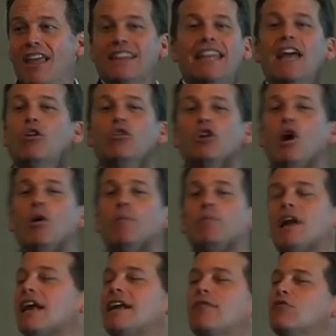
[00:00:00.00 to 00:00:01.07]
They don't know it,
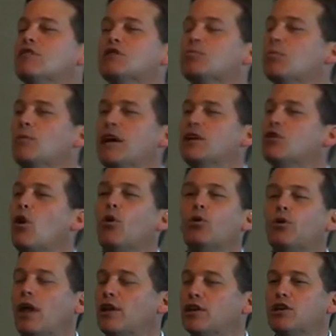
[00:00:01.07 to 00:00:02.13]
but I never even sprayed
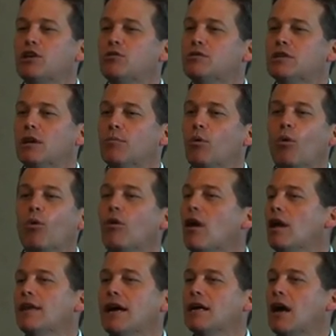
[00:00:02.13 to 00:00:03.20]
cold on the Q-tip or
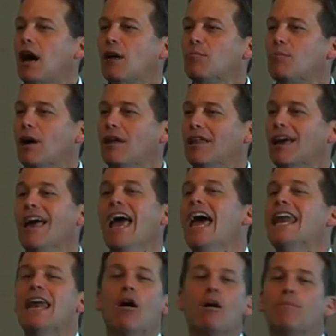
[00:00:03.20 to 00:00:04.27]
on that cotton pellet.
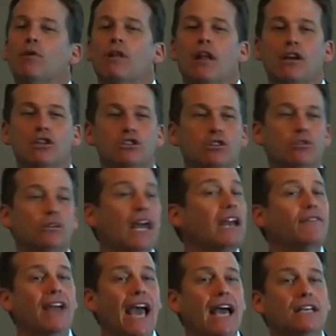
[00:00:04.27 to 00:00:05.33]
And now I put him on the tooth, and
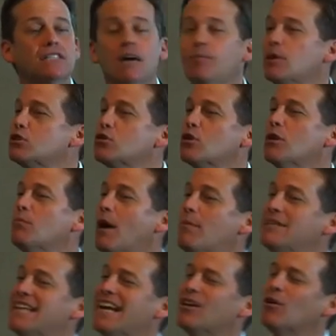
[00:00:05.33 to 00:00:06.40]
if he acts up, I turn to mom
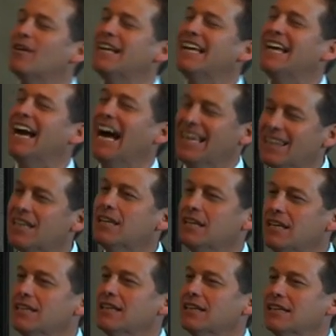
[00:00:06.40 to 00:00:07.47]
and dad and go, I think you
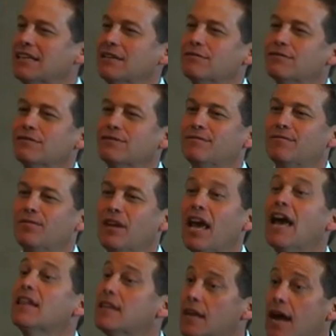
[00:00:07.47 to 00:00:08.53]
need to leave.
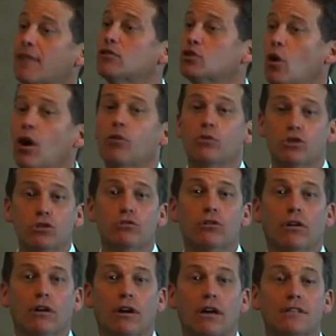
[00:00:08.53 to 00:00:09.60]
And then I have a talk with
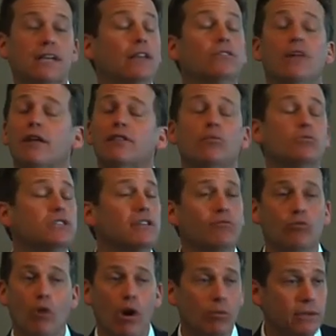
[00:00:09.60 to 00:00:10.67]
Junior, say nothing was
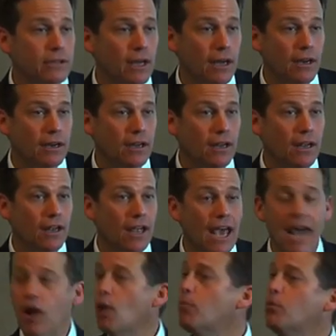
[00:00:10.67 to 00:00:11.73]
even wrong with that.
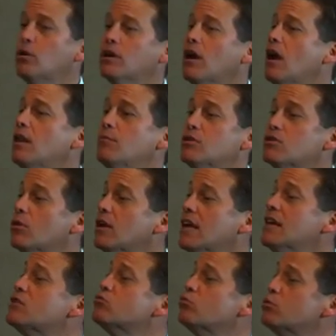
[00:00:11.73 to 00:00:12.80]
And I'll put it on them as
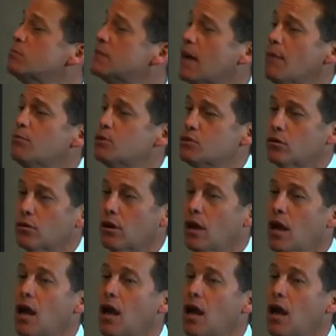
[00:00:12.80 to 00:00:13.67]
it's room temperature.